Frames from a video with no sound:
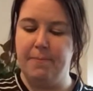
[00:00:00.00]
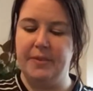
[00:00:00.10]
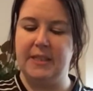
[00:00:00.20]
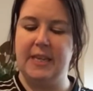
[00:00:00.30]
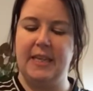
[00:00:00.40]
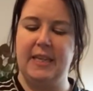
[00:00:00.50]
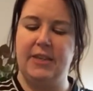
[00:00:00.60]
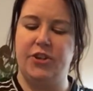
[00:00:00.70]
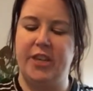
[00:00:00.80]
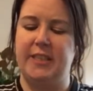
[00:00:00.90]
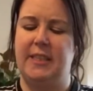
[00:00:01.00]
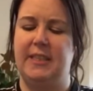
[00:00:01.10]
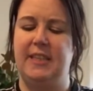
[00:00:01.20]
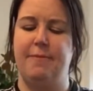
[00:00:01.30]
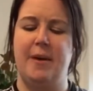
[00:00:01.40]
Slightly interested to
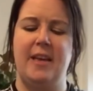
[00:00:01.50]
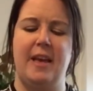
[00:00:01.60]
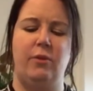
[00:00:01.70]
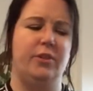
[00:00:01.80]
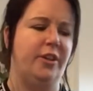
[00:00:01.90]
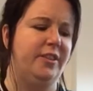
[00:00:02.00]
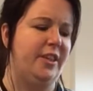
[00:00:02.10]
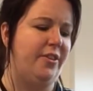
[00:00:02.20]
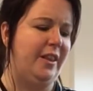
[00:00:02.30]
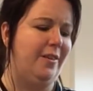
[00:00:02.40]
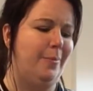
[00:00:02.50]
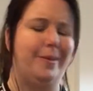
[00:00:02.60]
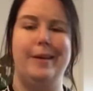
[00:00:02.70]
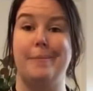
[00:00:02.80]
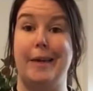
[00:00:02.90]
see if my yellow turns out a little bit
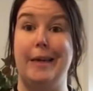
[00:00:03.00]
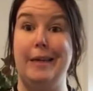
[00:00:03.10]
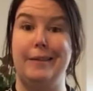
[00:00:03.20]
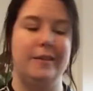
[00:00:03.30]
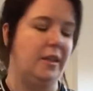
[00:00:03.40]
like my green,